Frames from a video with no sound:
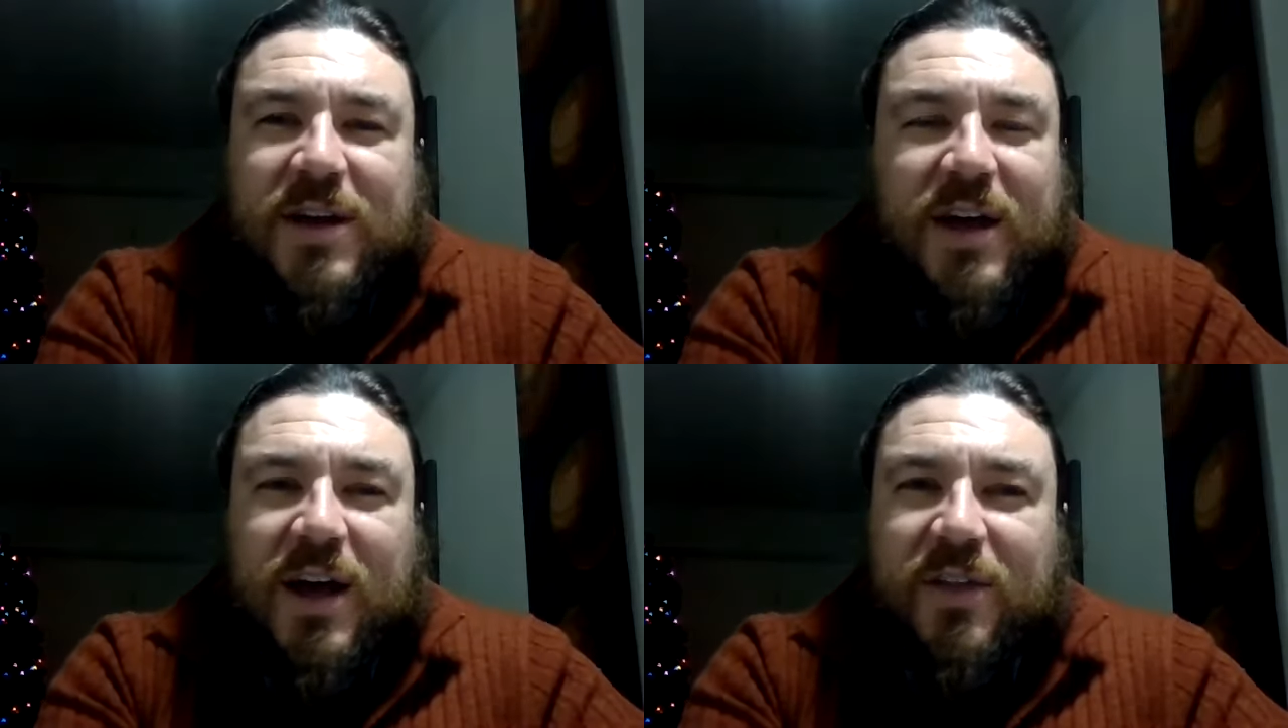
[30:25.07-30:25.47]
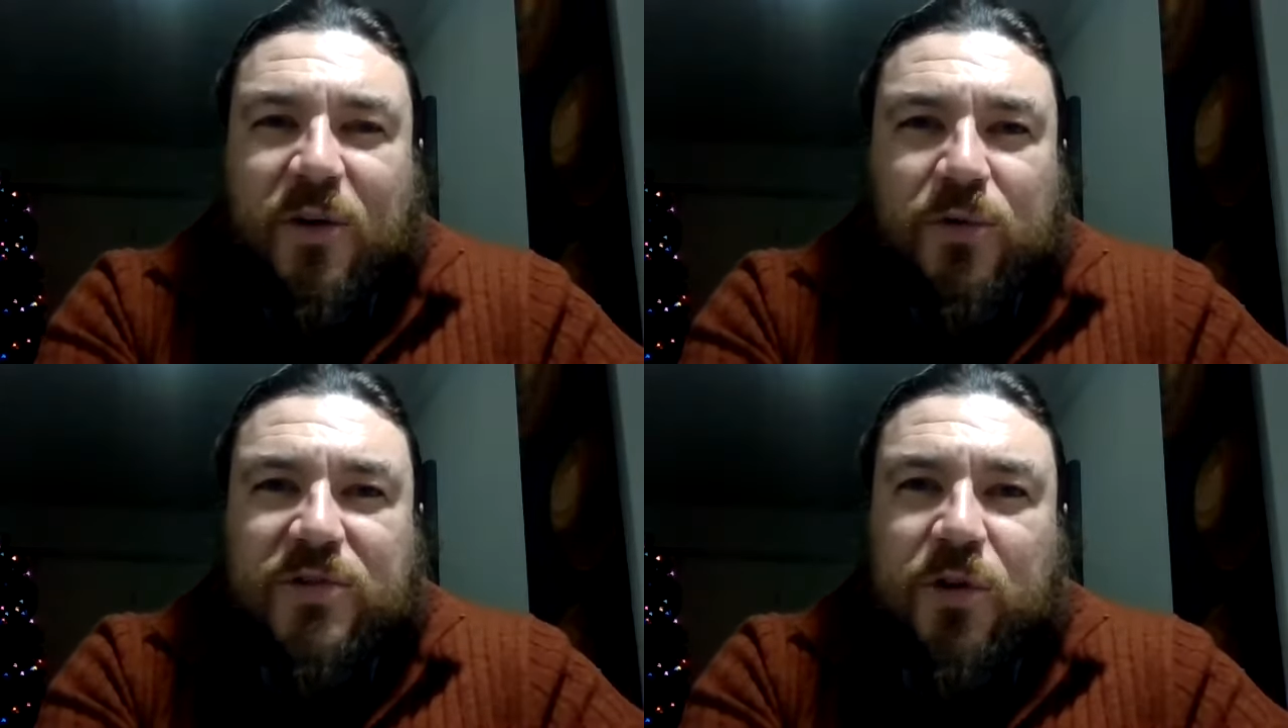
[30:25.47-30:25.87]
There
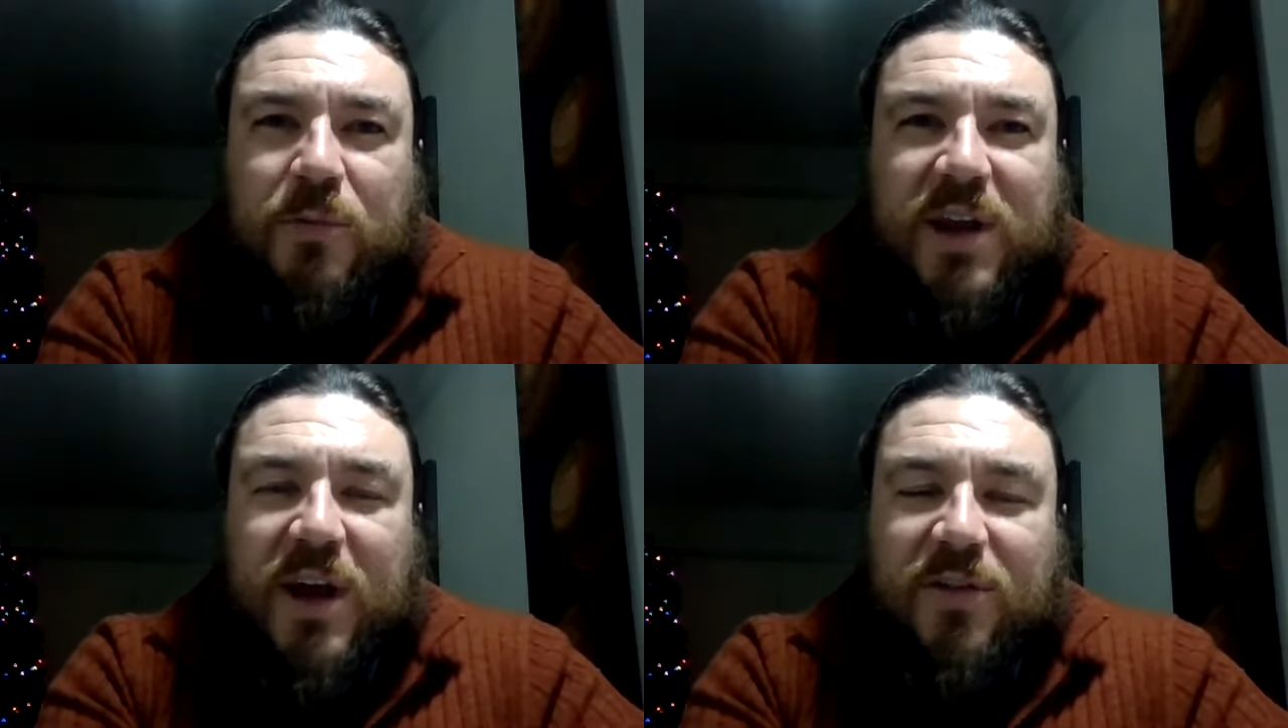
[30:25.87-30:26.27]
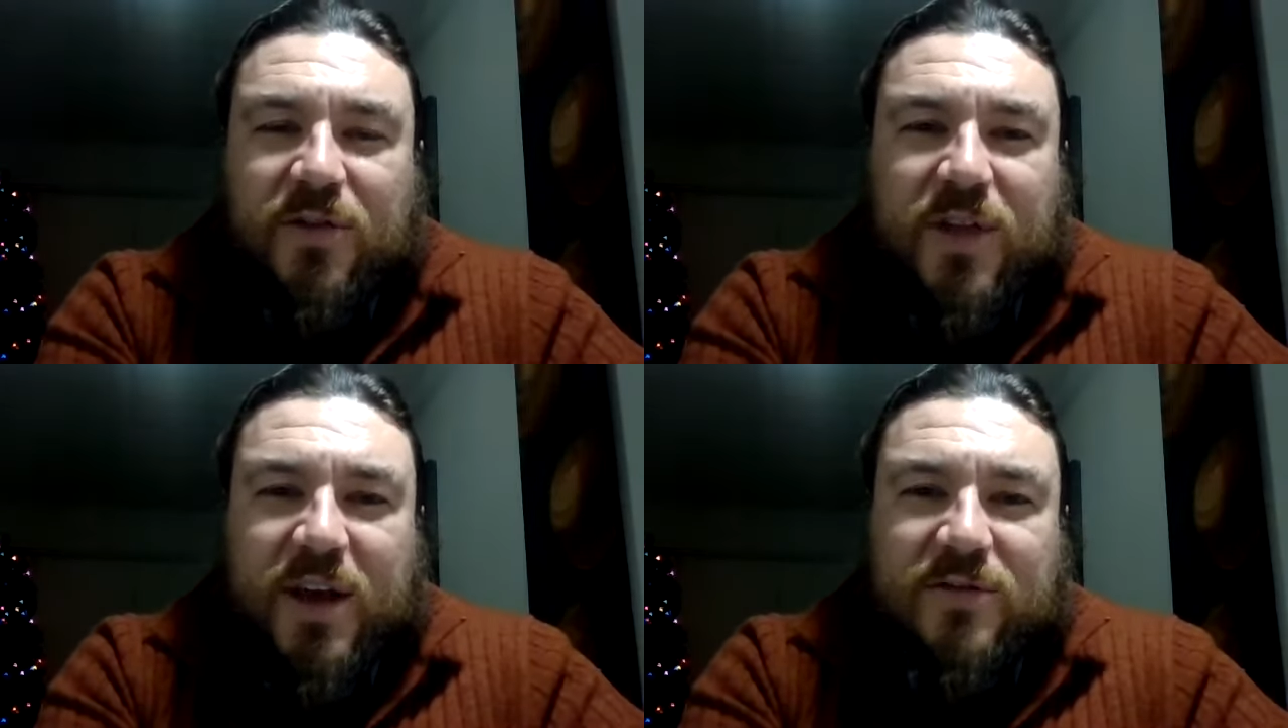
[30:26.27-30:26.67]
was too many other
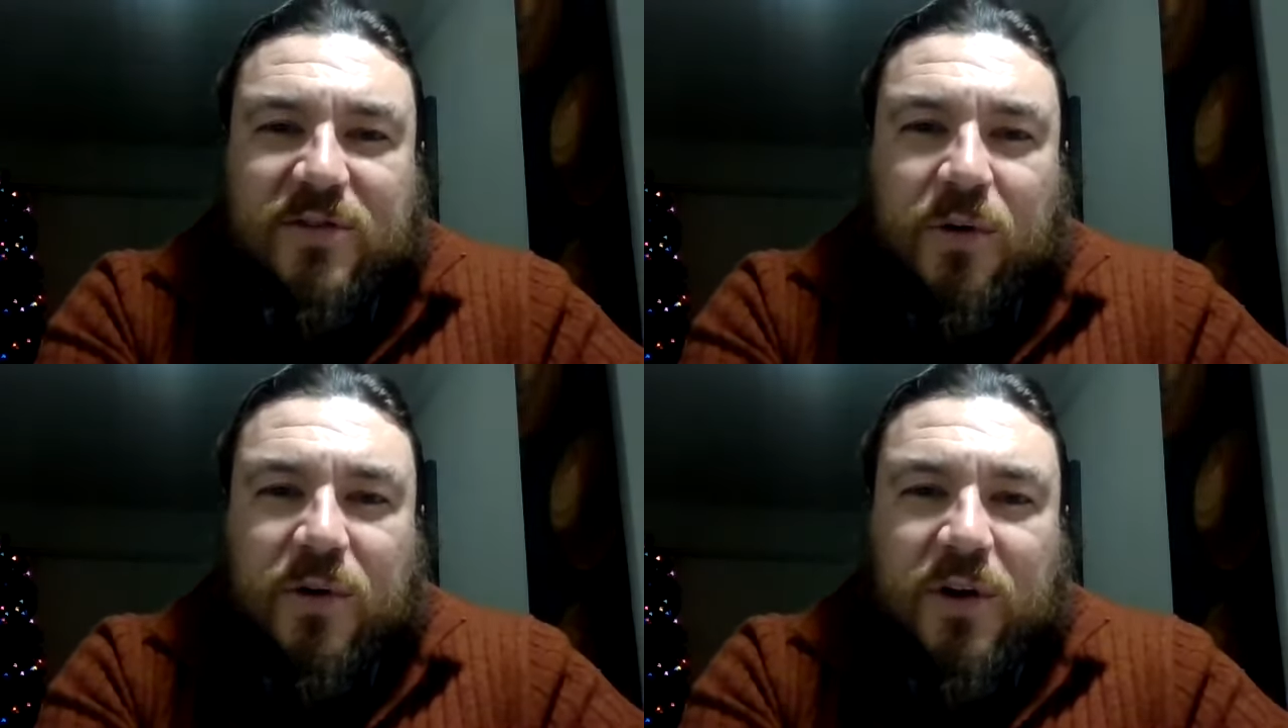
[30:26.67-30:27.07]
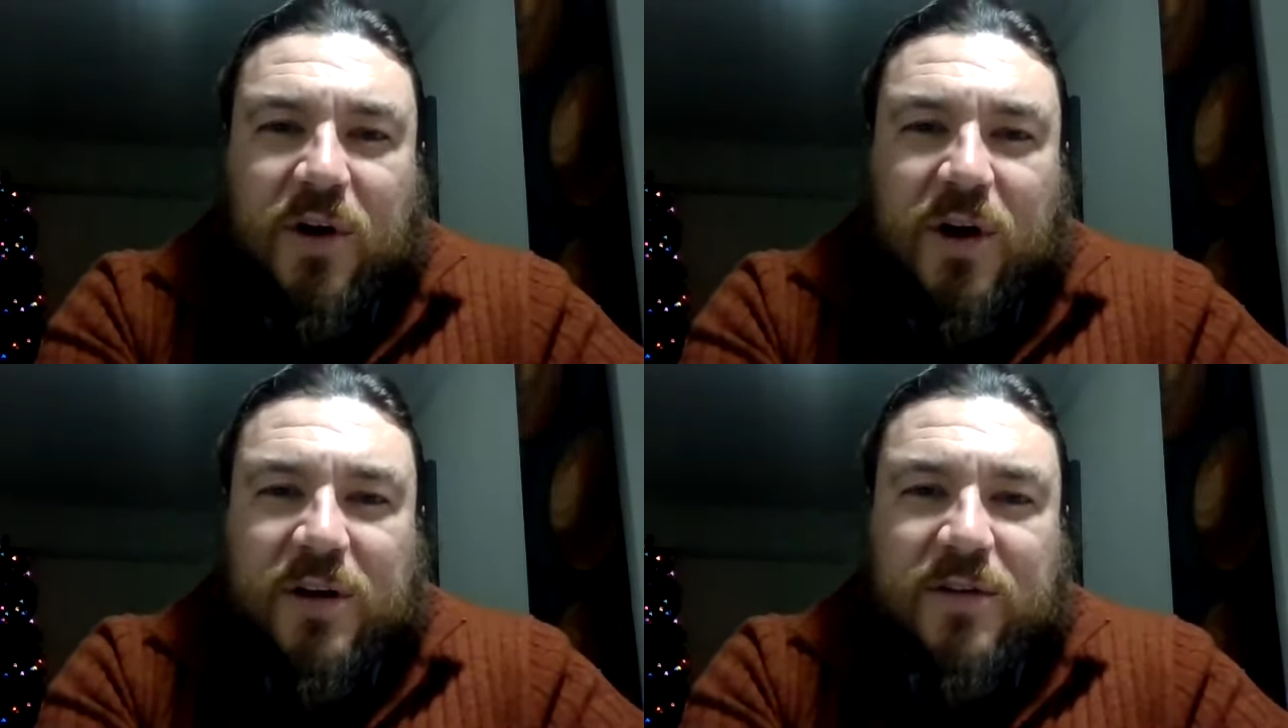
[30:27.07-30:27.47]
things going on,